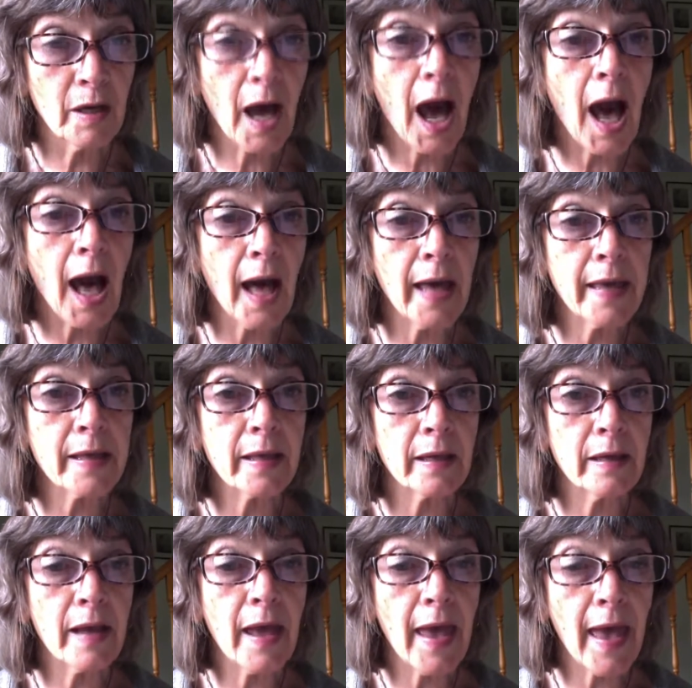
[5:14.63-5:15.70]
I
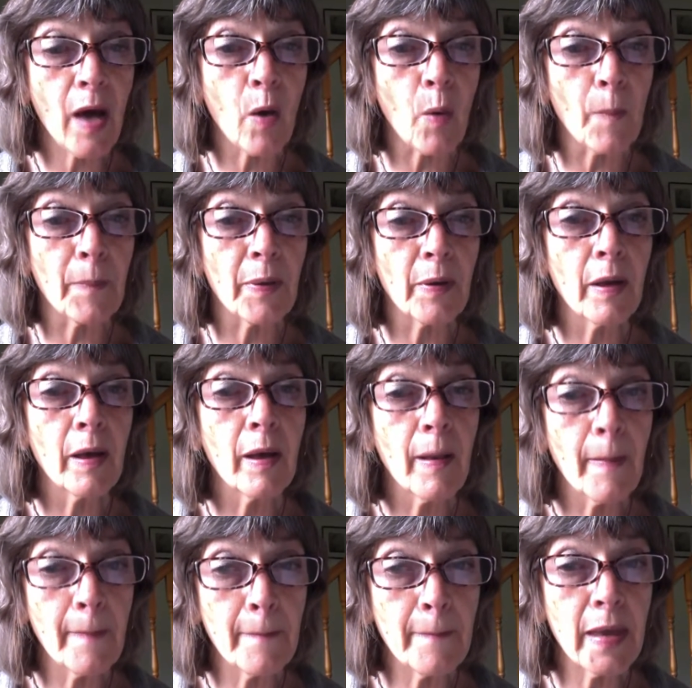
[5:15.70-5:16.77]
can help.
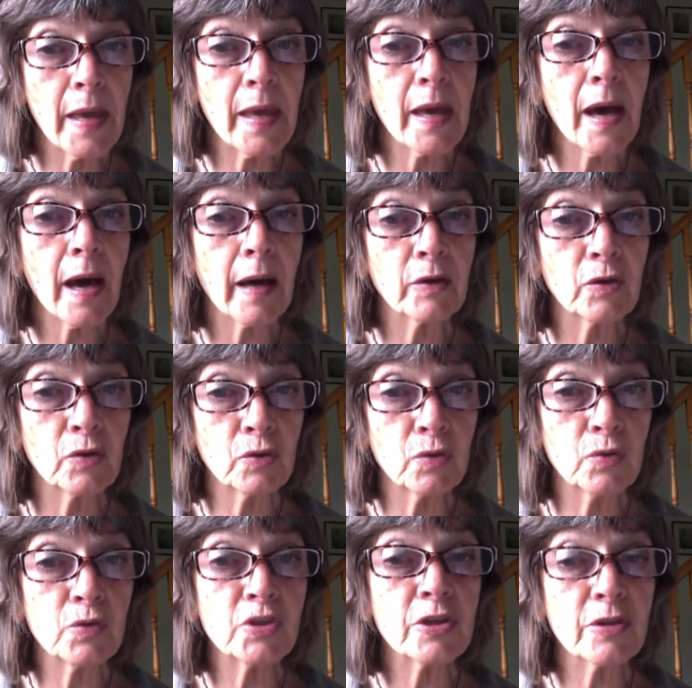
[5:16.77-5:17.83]
May I
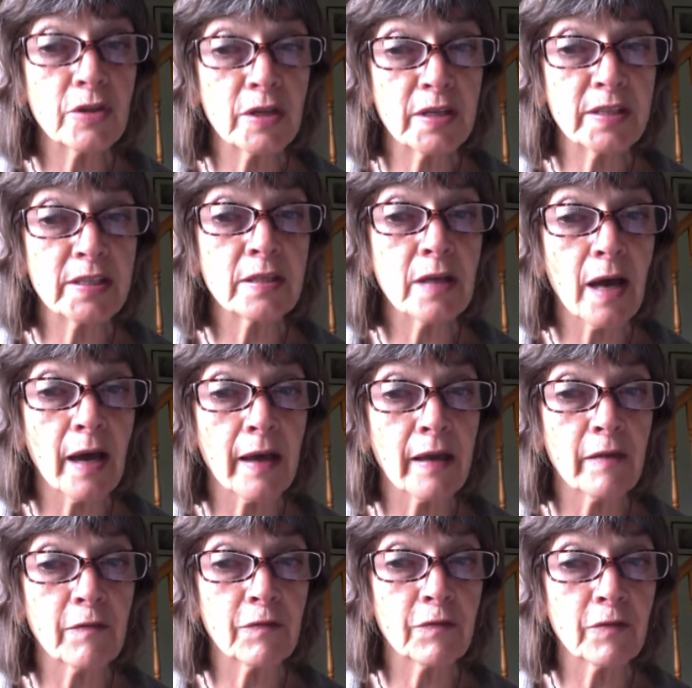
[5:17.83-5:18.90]
use this
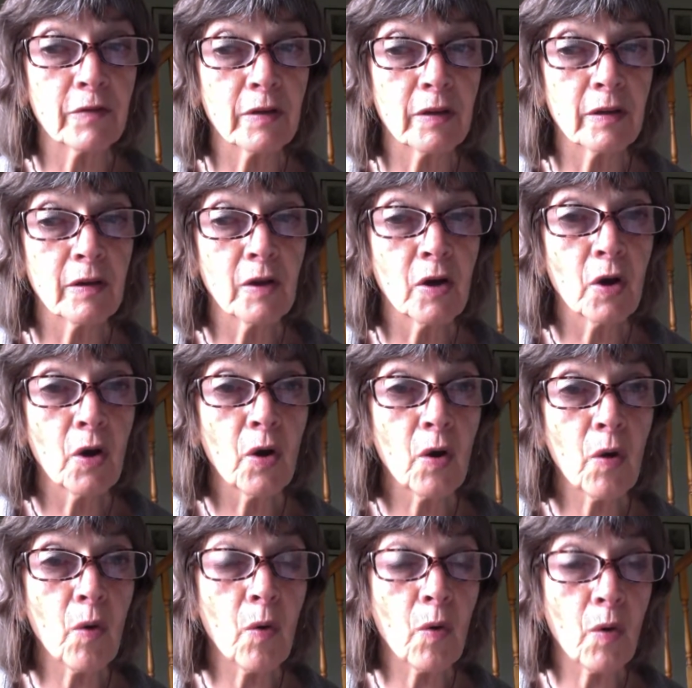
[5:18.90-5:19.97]
knife?
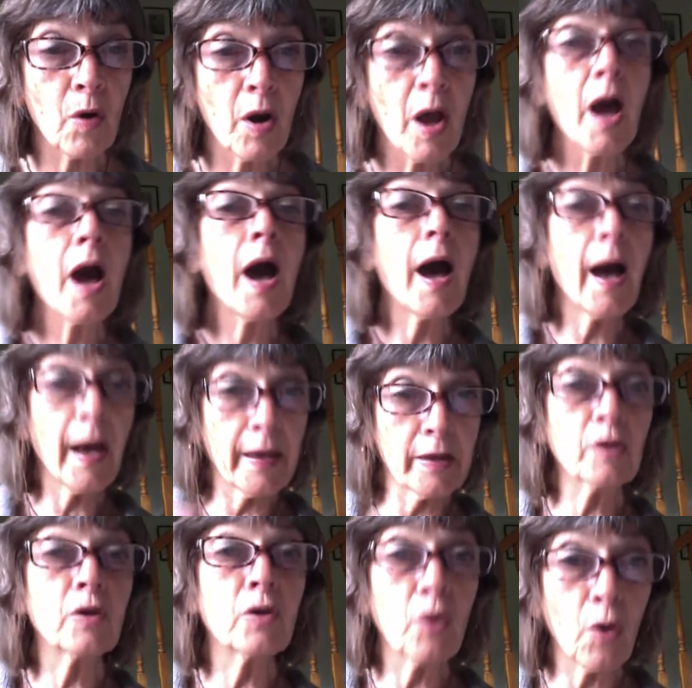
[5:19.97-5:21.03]
Or, I
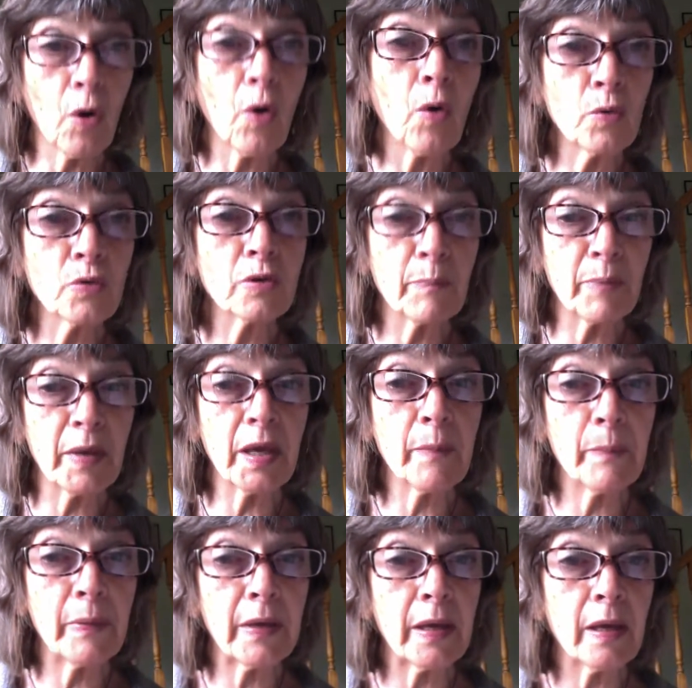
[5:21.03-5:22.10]
can hold the
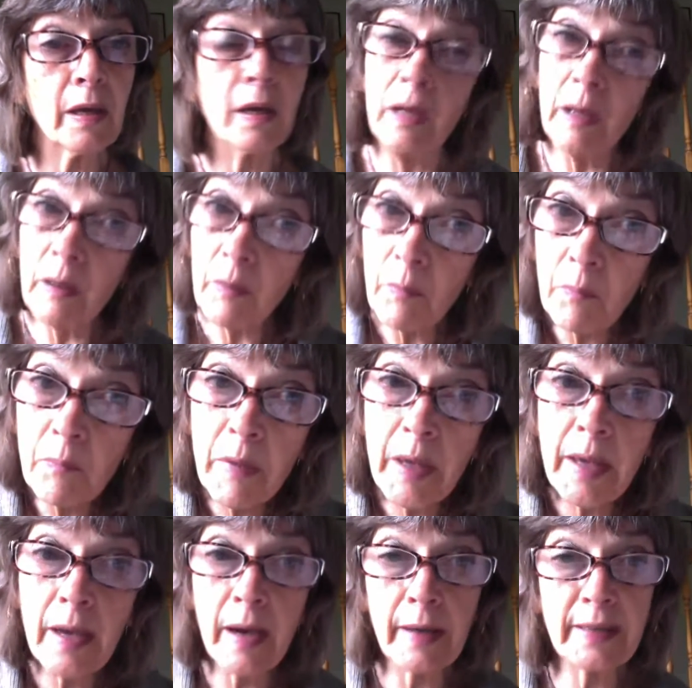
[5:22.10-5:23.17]
baby.
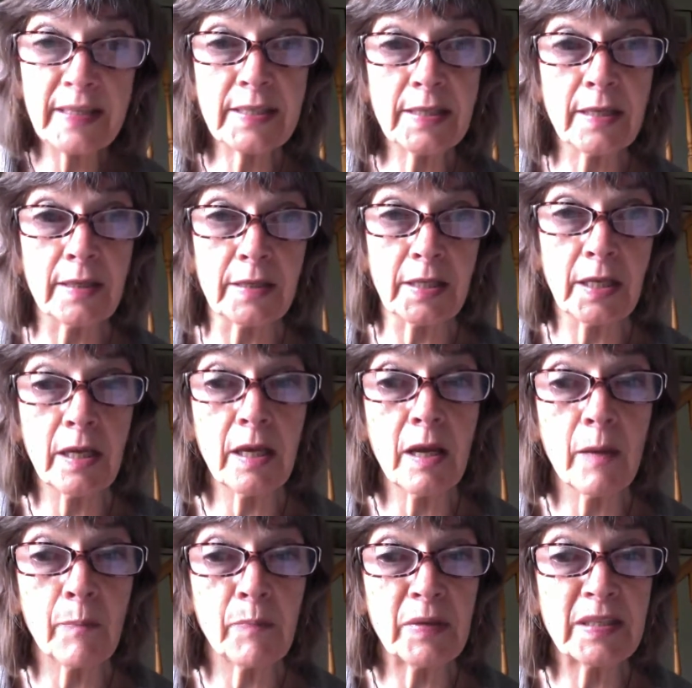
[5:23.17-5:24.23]
May I sit
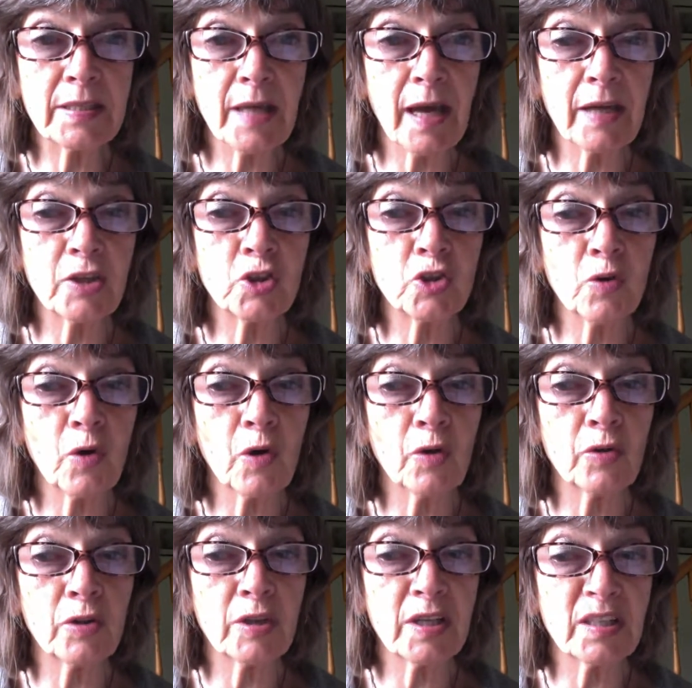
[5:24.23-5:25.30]
here beside you
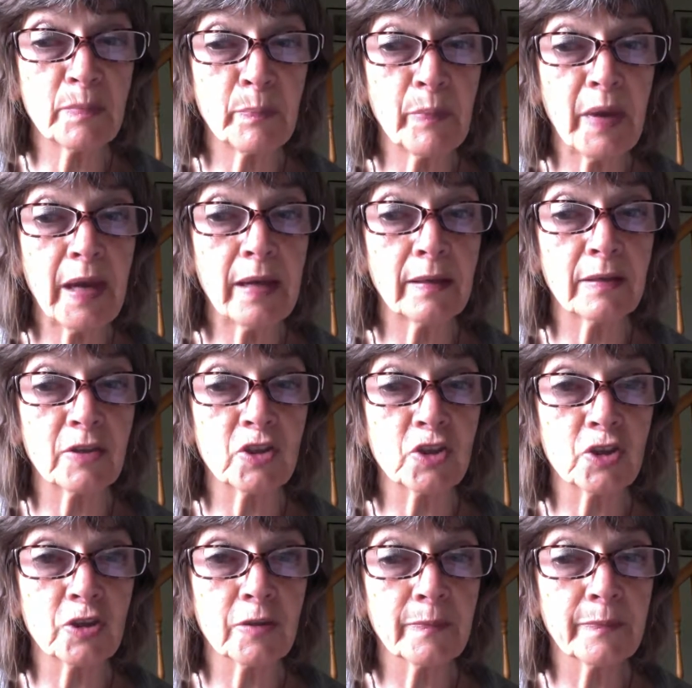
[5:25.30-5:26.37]
on this
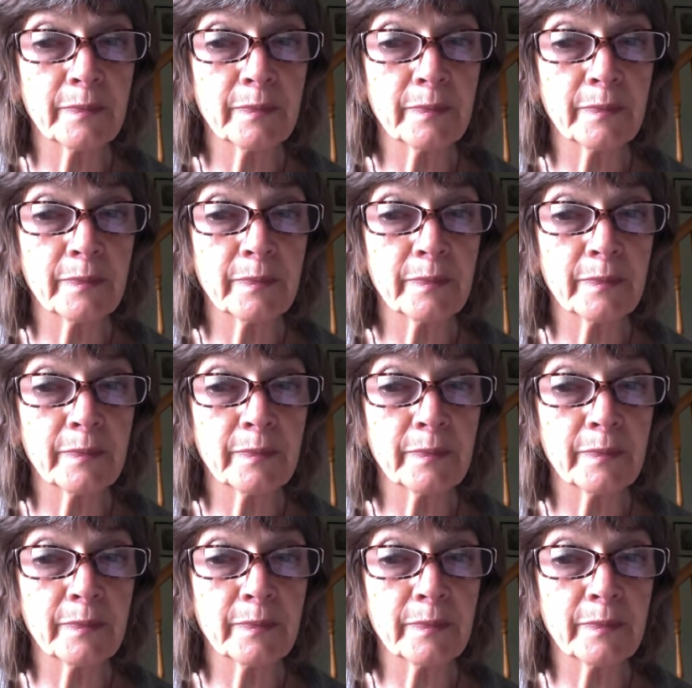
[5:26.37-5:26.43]
bench?